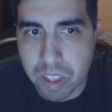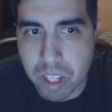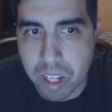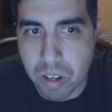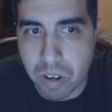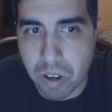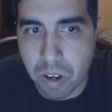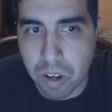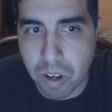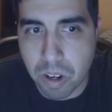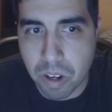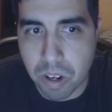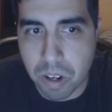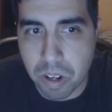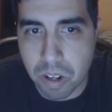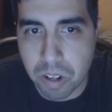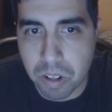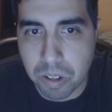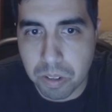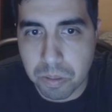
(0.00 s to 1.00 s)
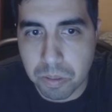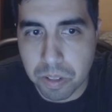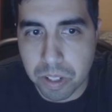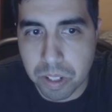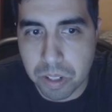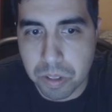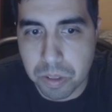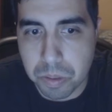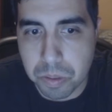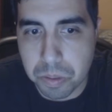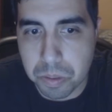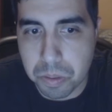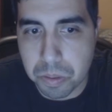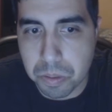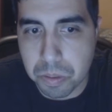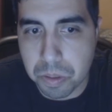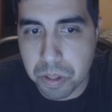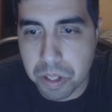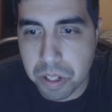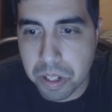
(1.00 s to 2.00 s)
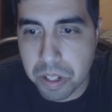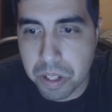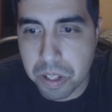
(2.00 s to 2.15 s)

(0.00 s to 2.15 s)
There are one, two,